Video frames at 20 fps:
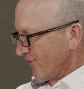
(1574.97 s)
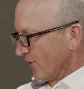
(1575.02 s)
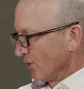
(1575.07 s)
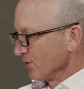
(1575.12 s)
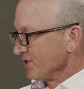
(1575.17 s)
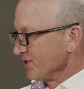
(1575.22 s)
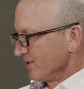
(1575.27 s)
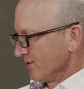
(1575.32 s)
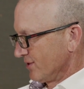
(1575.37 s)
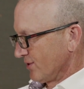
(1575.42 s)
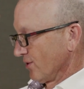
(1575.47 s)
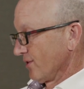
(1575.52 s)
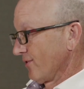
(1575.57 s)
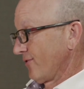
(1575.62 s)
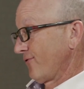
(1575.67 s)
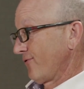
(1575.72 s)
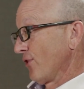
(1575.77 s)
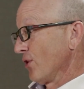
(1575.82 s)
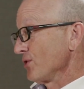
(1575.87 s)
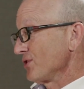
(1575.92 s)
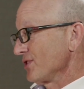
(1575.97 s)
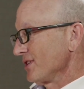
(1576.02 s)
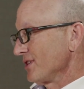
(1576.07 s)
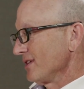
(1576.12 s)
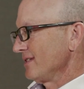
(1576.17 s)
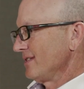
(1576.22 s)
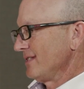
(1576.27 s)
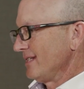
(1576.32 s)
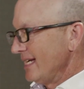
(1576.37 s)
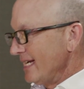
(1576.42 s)
The
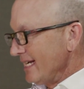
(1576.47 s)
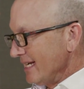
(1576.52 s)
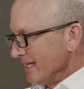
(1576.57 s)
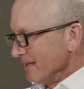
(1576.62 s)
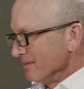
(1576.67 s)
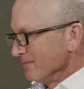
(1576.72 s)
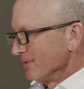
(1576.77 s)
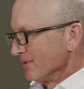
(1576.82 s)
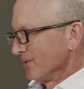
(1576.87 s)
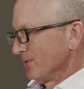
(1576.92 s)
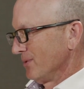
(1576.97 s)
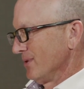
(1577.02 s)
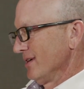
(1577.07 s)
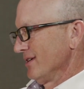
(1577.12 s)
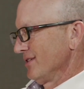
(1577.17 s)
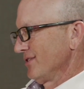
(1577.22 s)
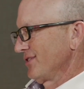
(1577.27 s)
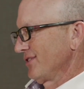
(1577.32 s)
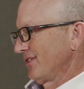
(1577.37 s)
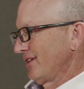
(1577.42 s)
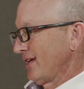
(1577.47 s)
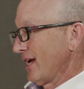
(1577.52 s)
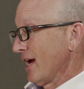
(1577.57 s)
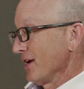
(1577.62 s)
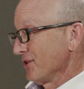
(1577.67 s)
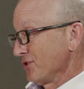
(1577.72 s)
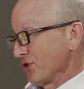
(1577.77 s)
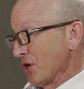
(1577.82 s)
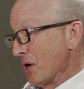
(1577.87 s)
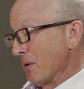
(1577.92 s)
first team was
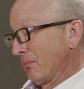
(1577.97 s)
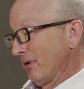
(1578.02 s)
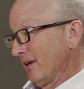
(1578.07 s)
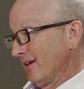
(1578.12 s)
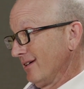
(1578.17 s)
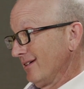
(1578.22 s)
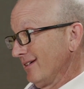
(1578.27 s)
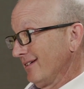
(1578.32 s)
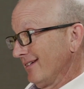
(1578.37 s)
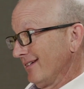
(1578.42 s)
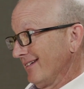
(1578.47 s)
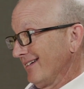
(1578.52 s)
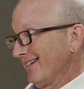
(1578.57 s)
Ketchup.